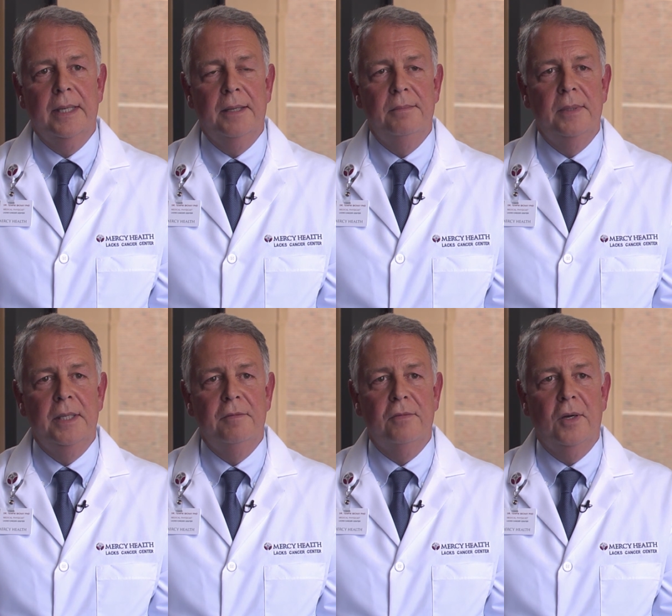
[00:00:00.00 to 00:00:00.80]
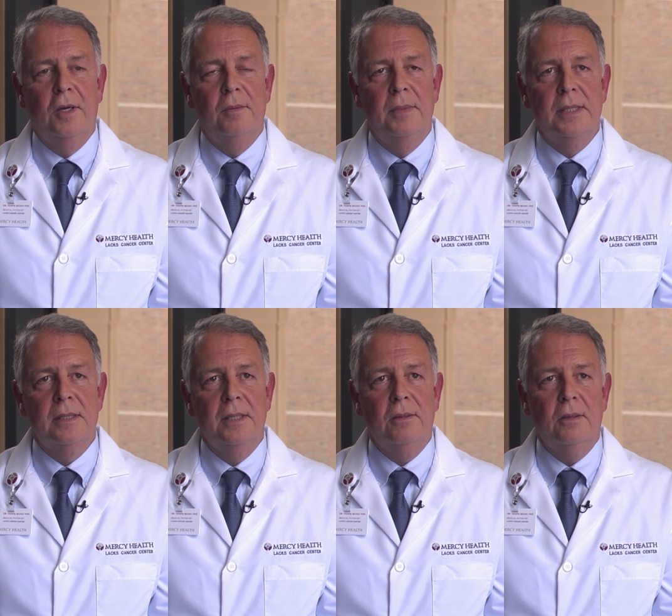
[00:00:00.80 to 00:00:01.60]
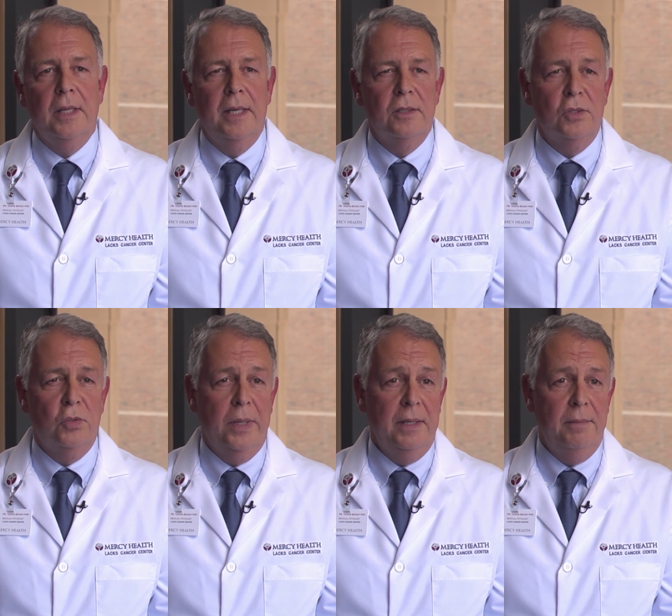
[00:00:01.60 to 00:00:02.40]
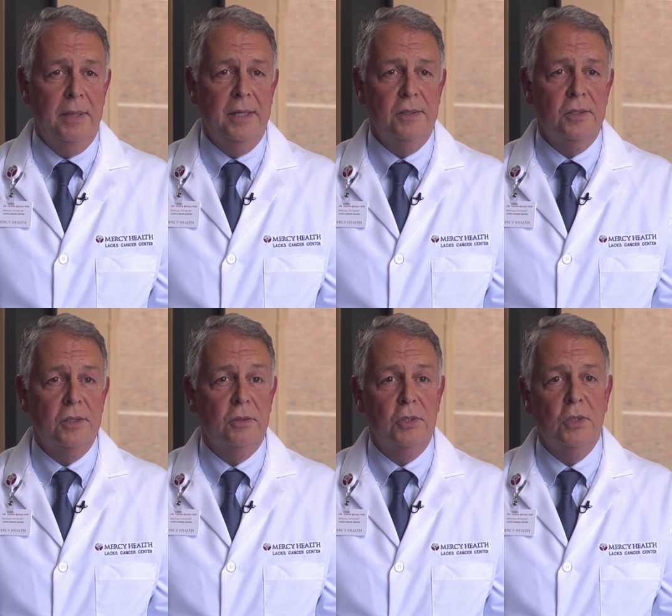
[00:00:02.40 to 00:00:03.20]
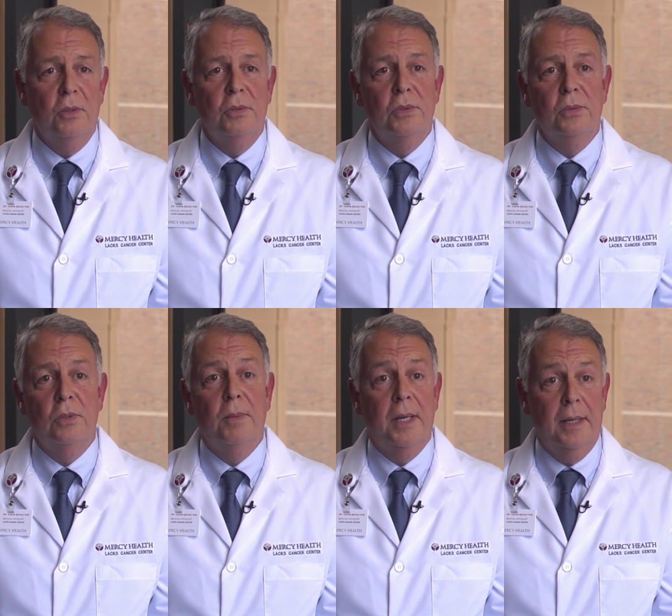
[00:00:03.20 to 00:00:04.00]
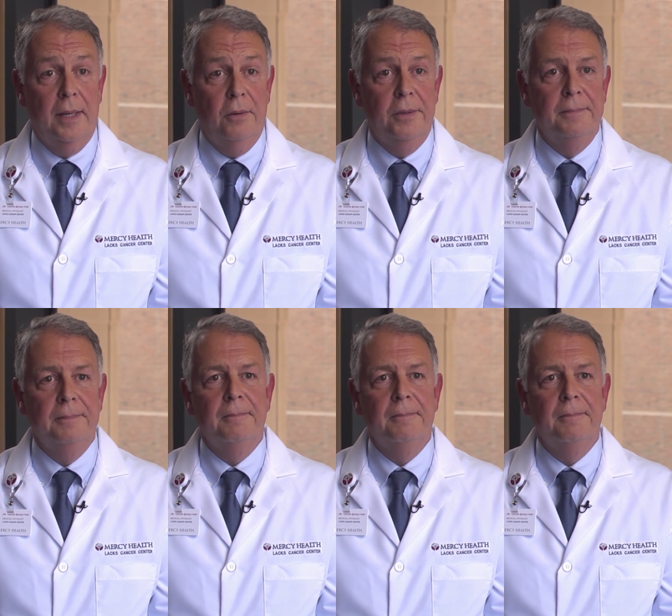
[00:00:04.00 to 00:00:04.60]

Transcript: can be from as little as 20 minutes or so to about an hour